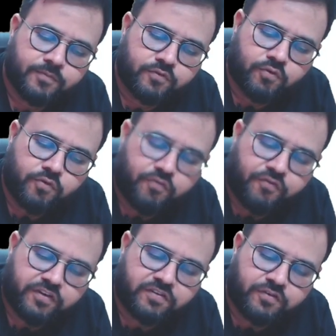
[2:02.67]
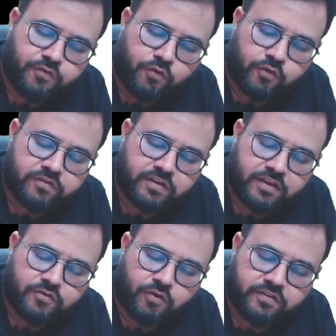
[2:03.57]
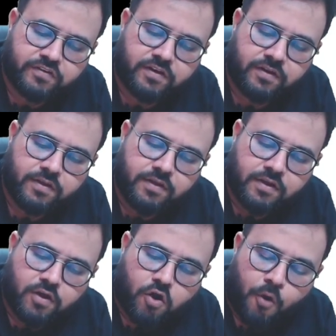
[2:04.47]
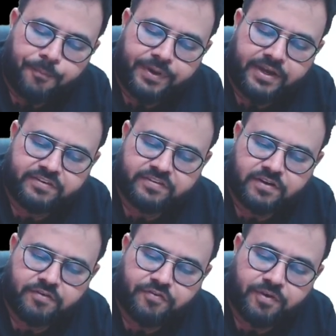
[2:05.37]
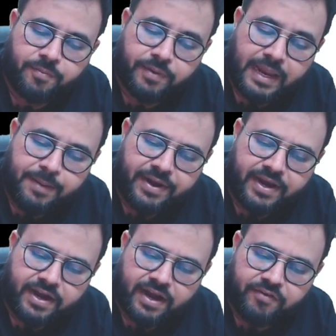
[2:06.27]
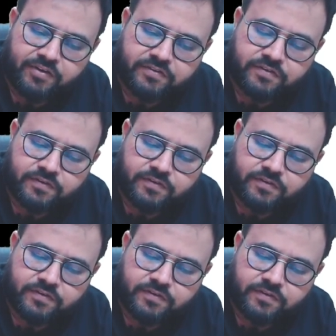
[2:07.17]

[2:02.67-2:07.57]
So first force is what, sir? Competition from immediate rivals.